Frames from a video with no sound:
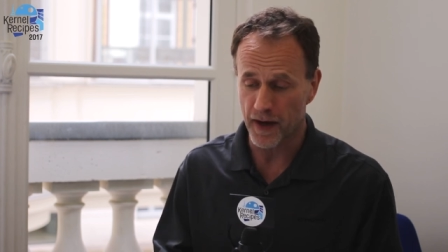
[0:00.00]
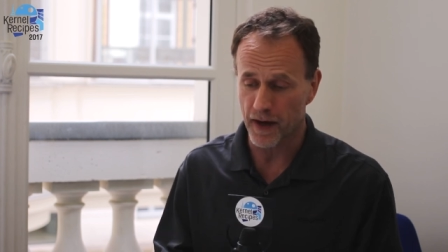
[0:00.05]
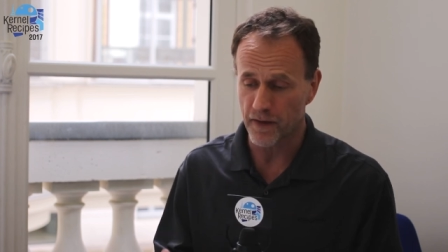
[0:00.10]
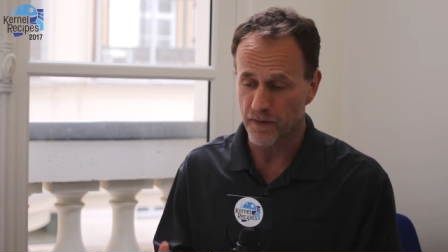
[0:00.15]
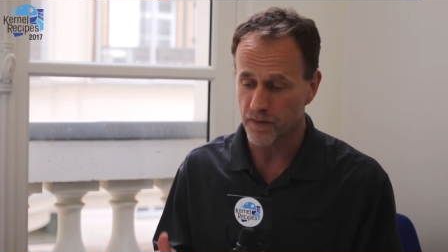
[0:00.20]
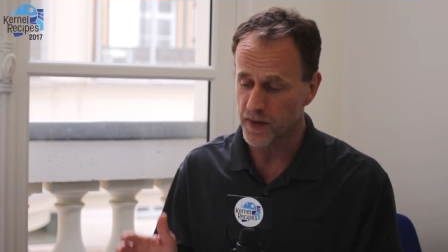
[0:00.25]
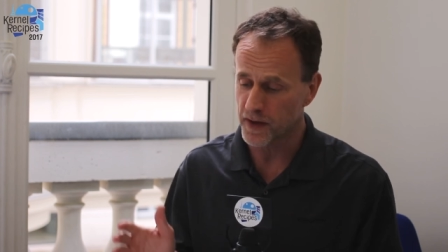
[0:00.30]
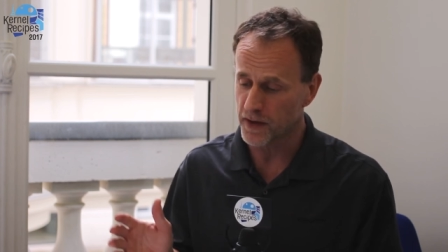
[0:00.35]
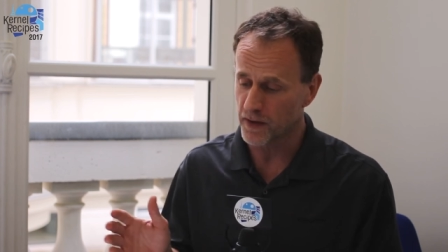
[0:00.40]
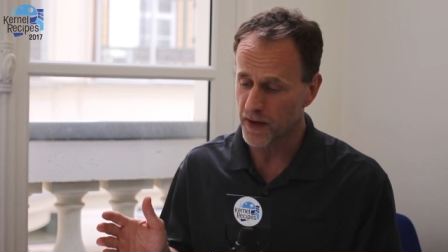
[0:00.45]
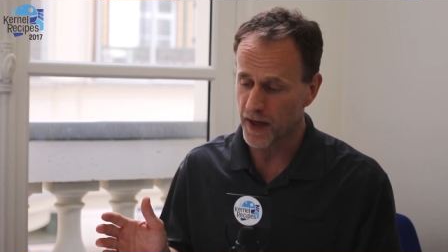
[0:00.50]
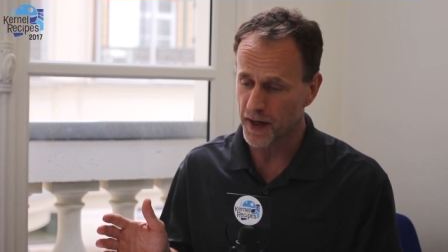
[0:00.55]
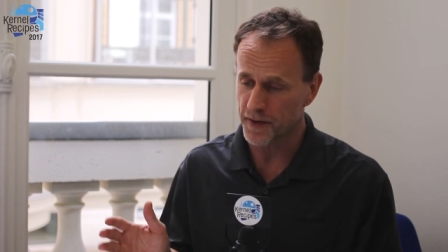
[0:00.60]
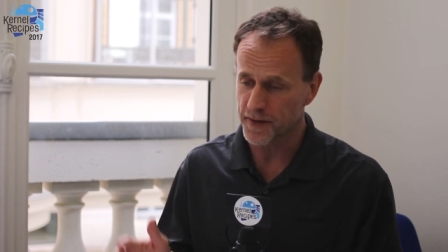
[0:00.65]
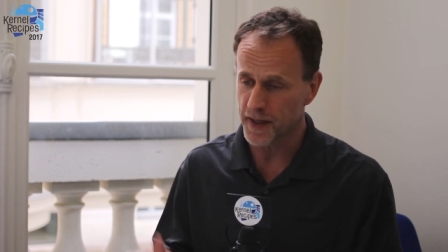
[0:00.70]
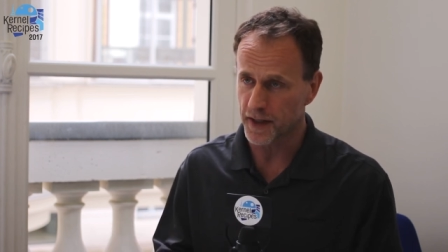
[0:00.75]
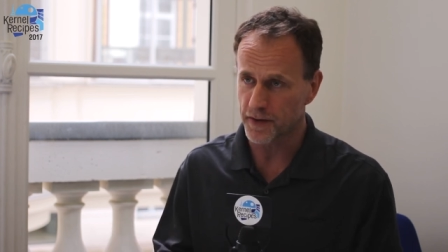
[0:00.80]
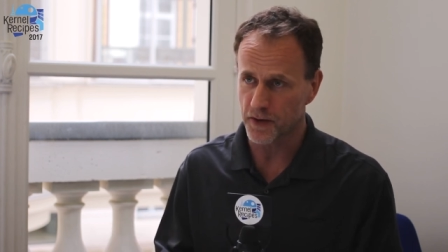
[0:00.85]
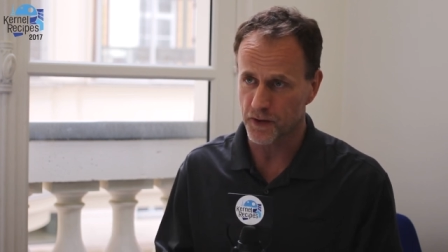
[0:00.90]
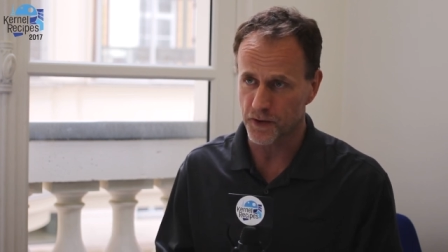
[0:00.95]
I did a lot of
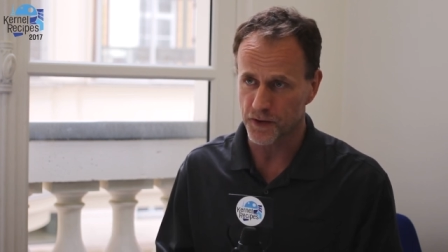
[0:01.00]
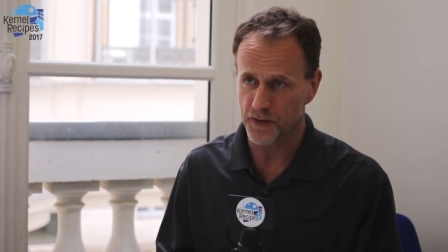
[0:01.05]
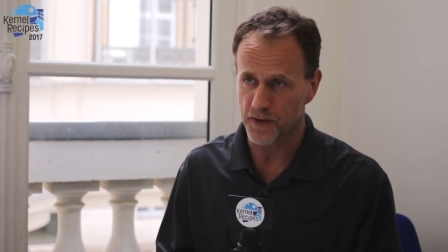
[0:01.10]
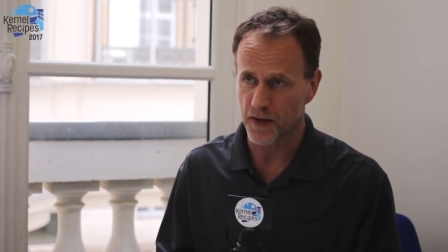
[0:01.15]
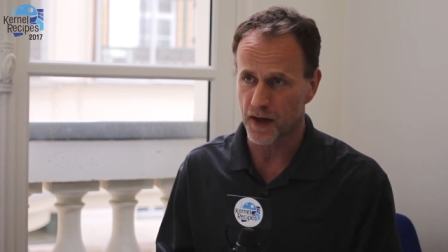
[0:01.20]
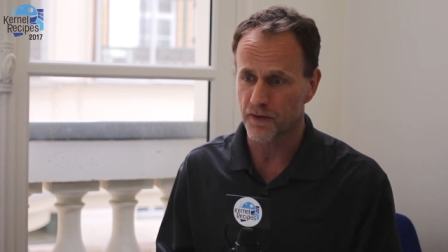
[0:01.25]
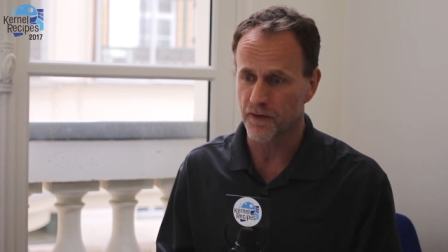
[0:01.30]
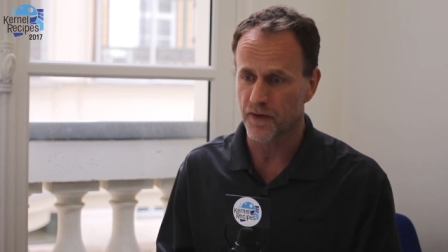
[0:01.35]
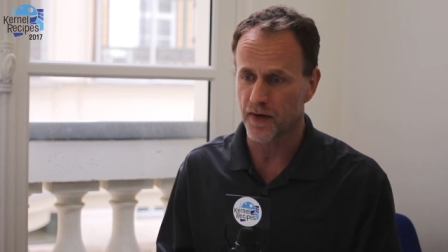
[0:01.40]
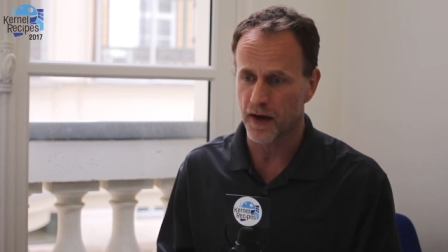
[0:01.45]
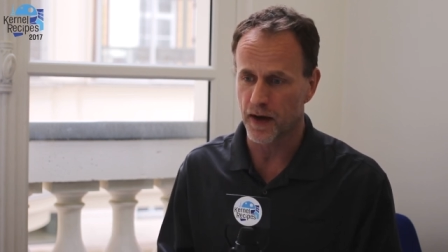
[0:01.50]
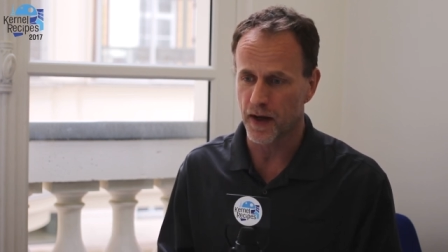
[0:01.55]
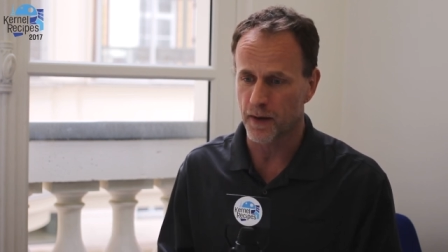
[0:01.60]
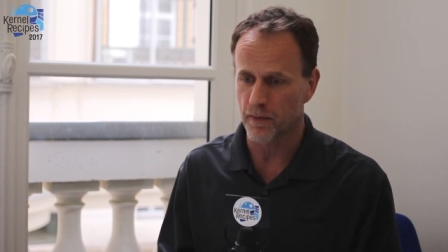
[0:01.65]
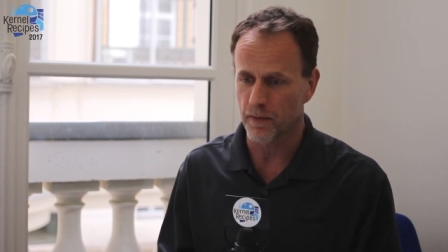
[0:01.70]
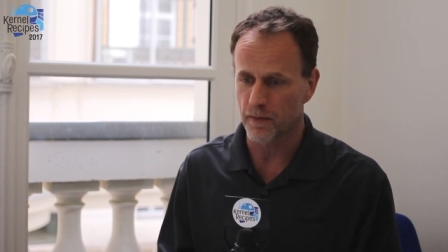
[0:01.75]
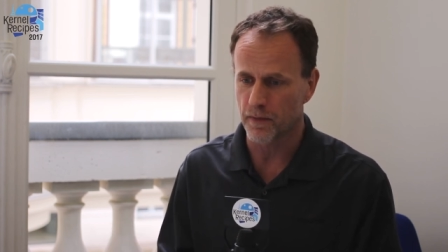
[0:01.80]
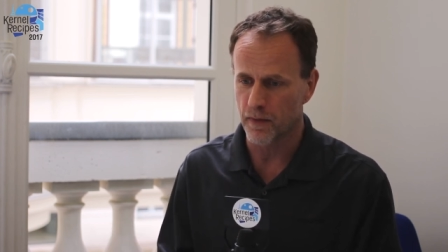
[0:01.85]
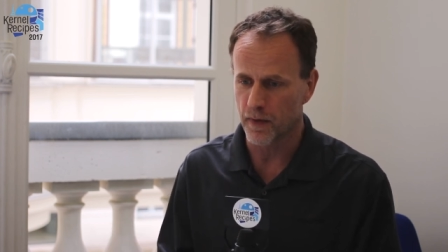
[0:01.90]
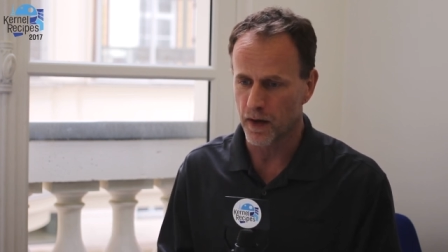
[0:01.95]
technical stuff. I,
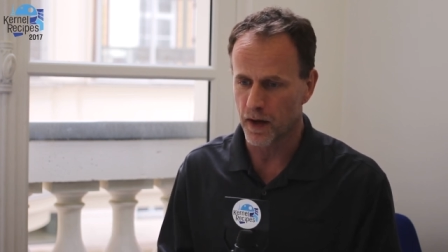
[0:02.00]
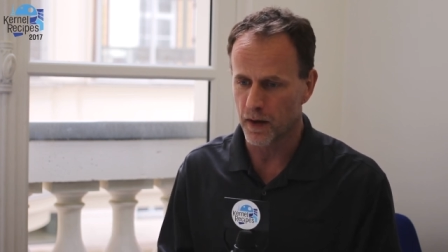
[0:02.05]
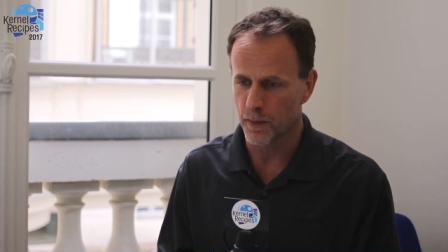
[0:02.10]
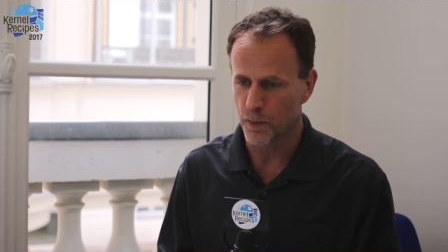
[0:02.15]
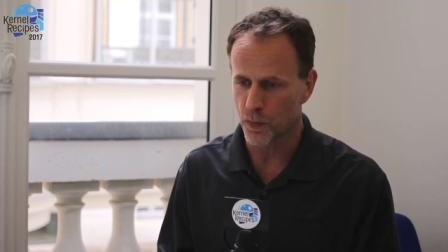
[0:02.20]
am uh,